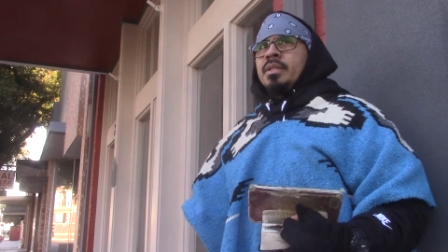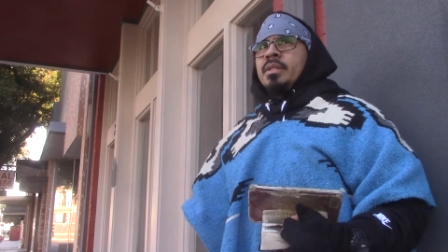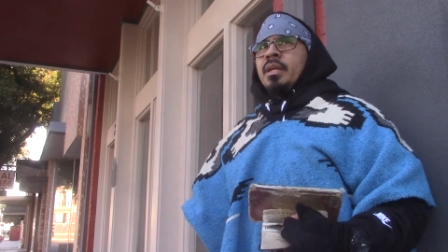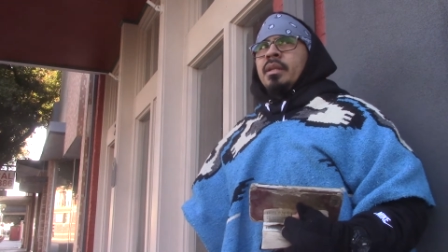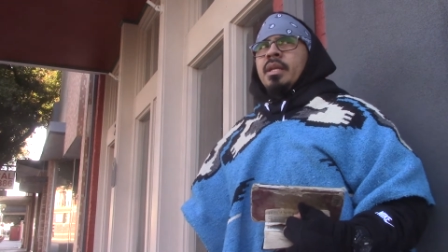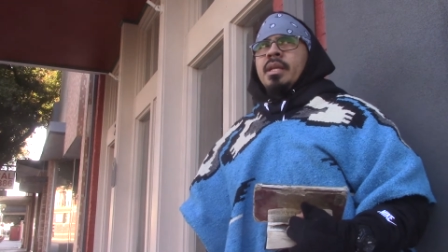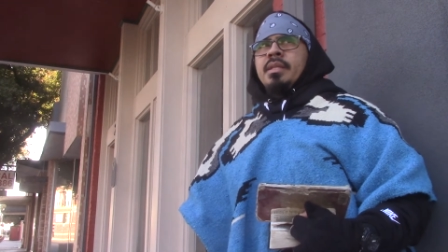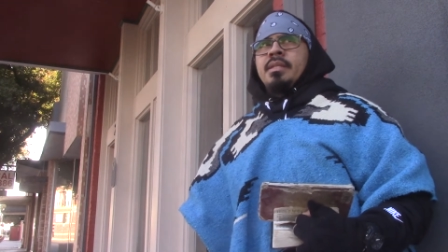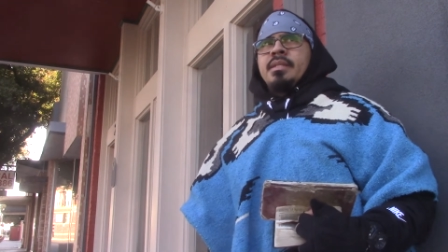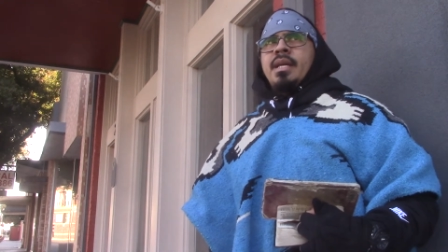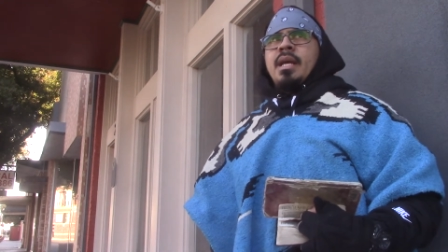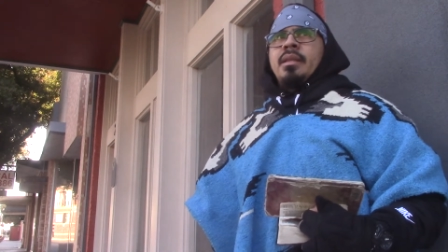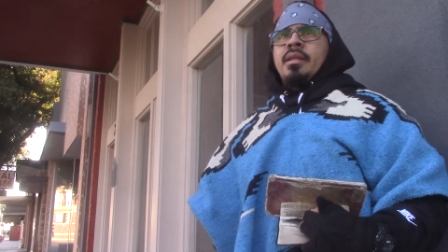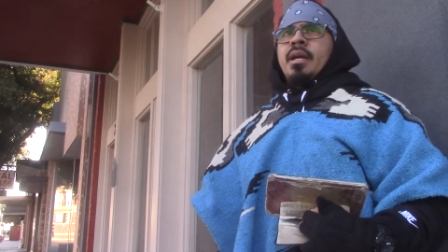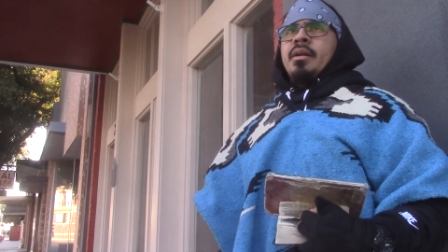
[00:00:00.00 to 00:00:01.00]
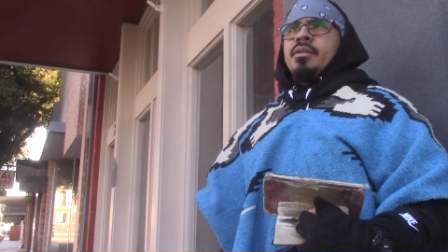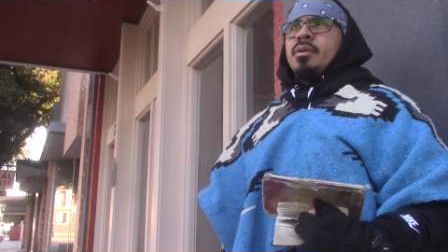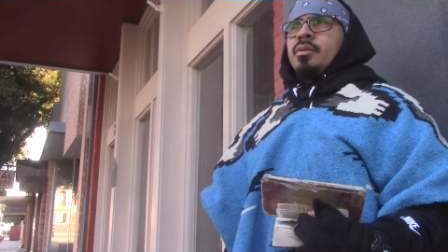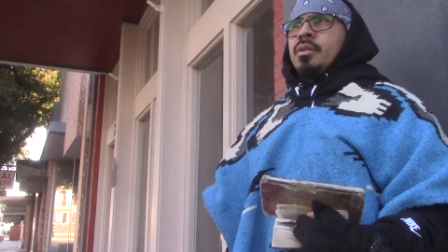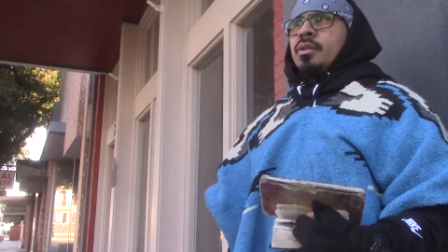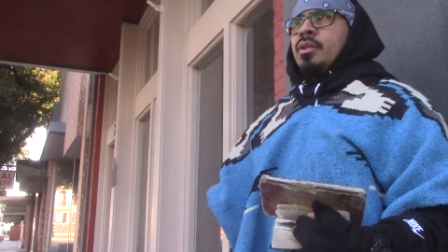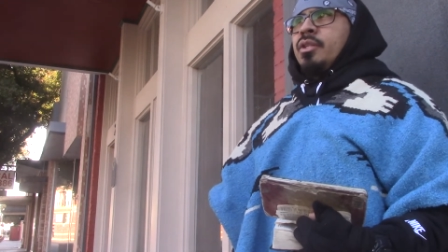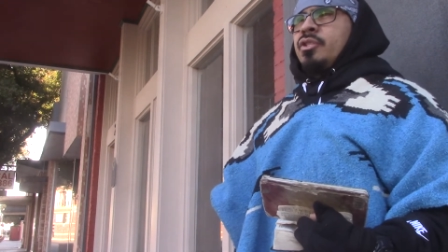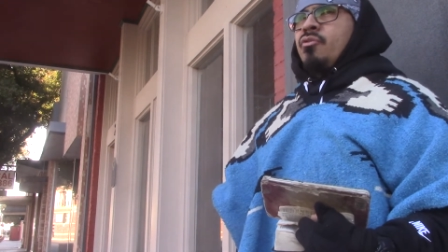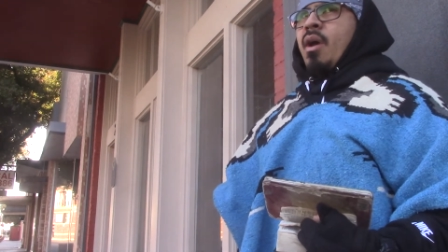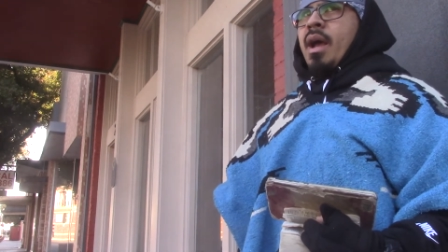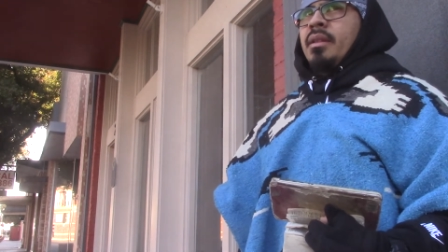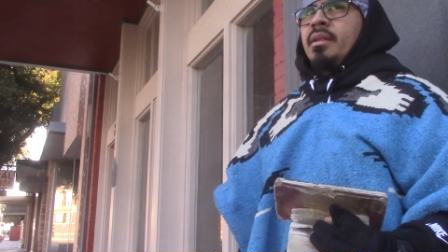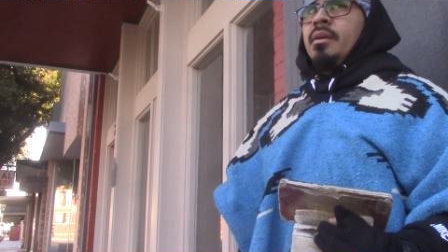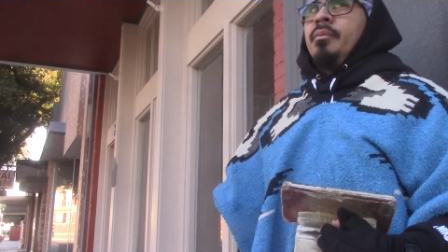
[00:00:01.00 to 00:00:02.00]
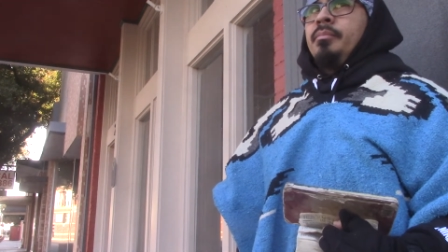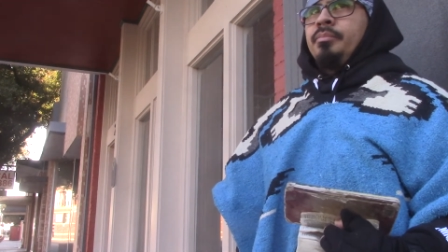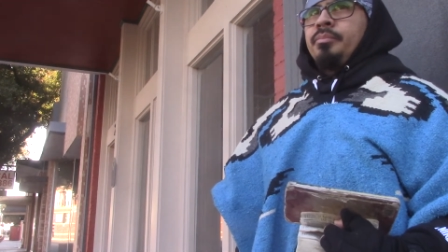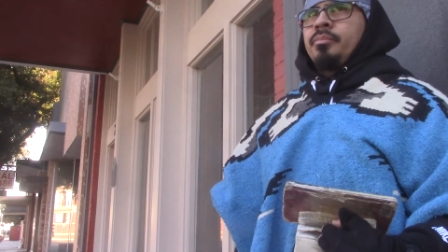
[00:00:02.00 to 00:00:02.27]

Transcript: something is set there to, to distract them.